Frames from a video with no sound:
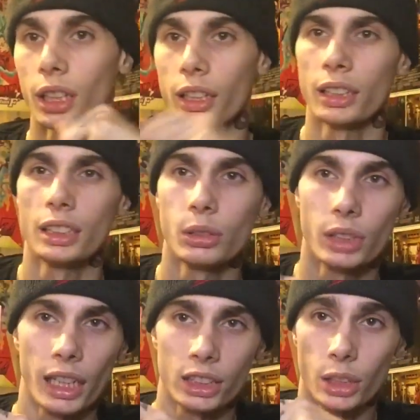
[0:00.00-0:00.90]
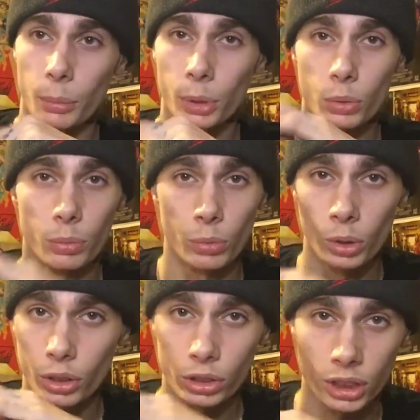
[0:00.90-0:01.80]
because he was actually a mutant,
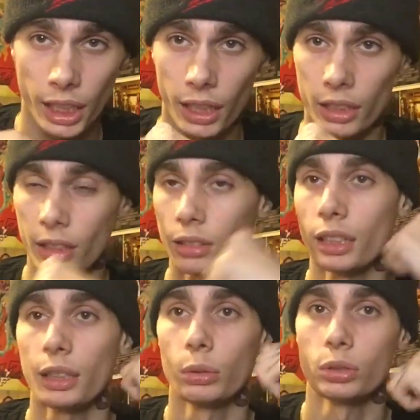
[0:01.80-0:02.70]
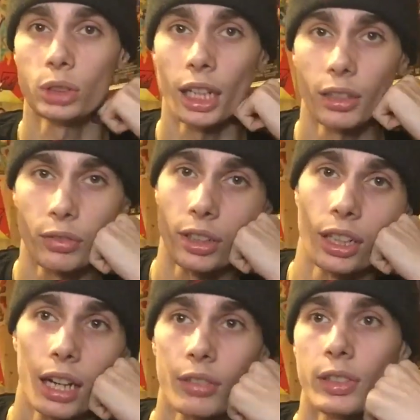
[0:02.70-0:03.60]
real scared, and he was trying to
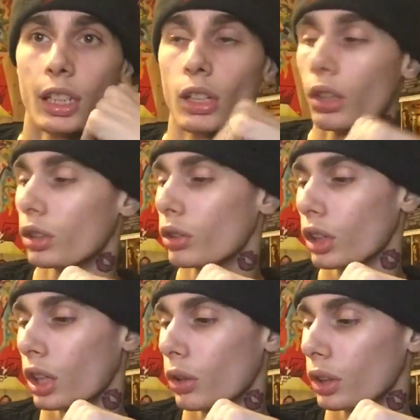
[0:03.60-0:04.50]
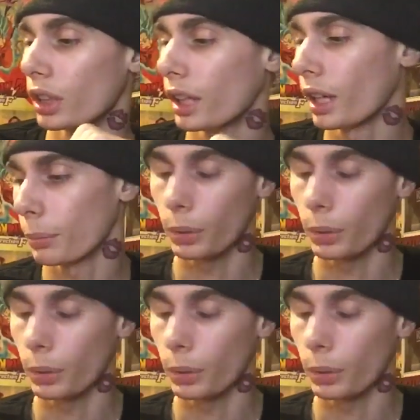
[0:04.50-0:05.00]
figure out if he could go to Krakoa or not.